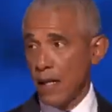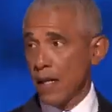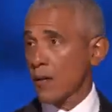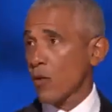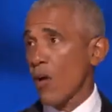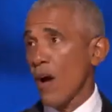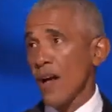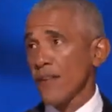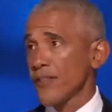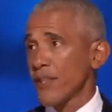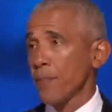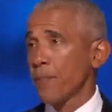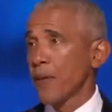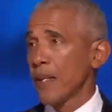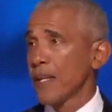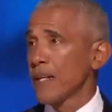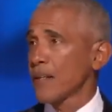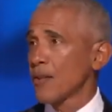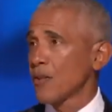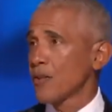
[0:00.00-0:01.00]
across the
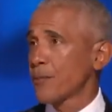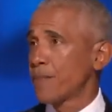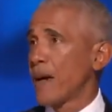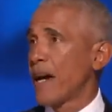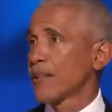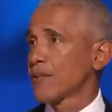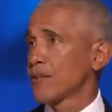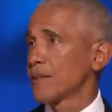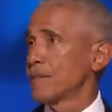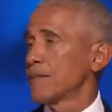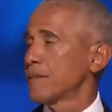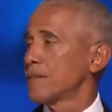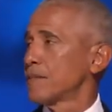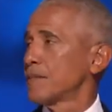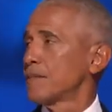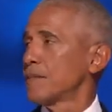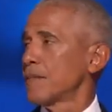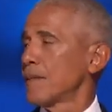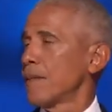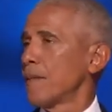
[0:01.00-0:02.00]
political spectrum
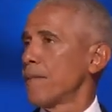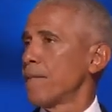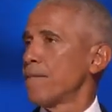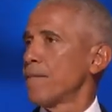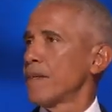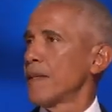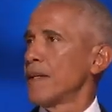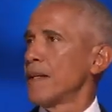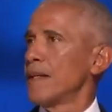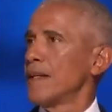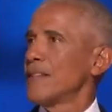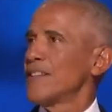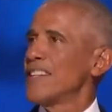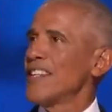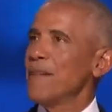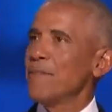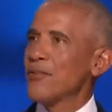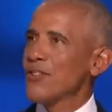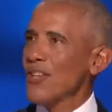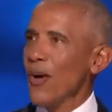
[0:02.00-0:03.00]

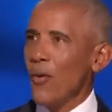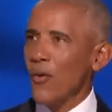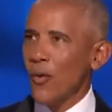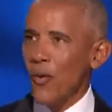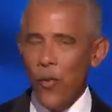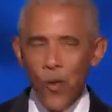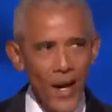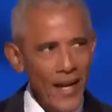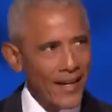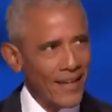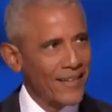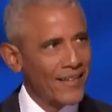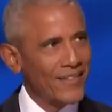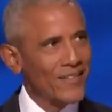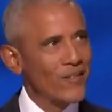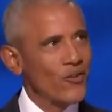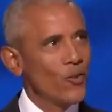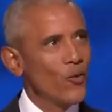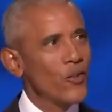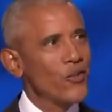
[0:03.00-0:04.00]
seem so quick
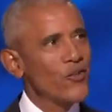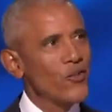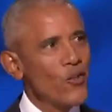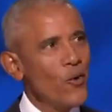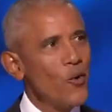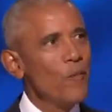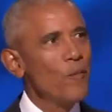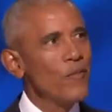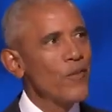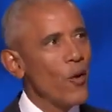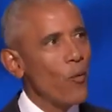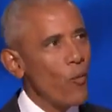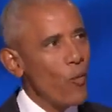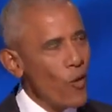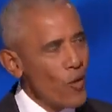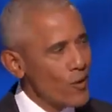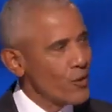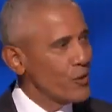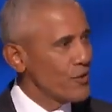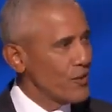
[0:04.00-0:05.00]
to assume the
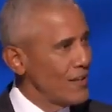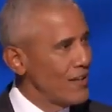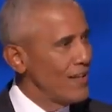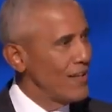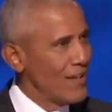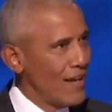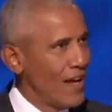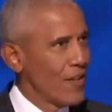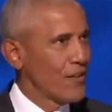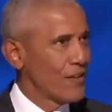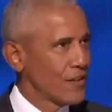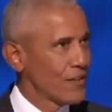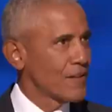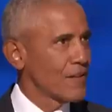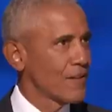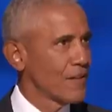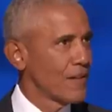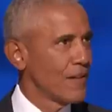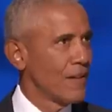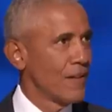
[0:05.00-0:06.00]
worst in
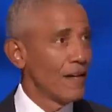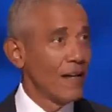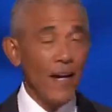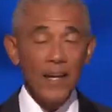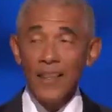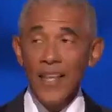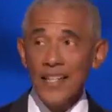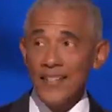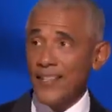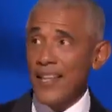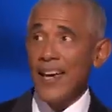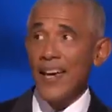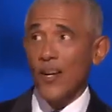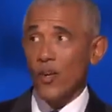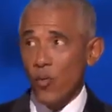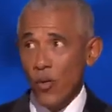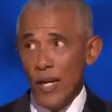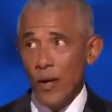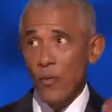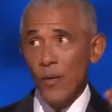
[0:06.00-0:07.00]
others unless they
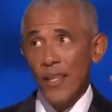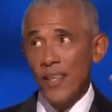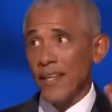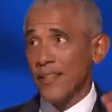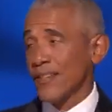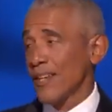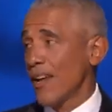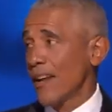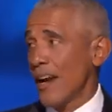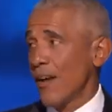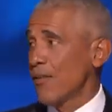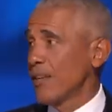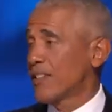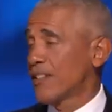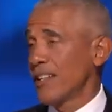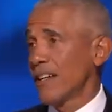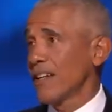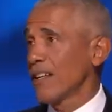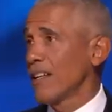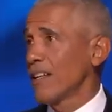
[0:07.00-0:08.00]
agree with us on every
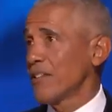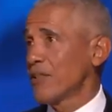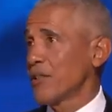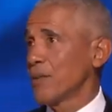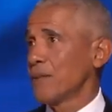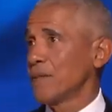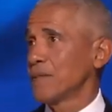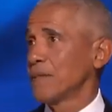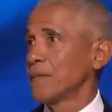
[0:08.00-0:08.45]
single issue.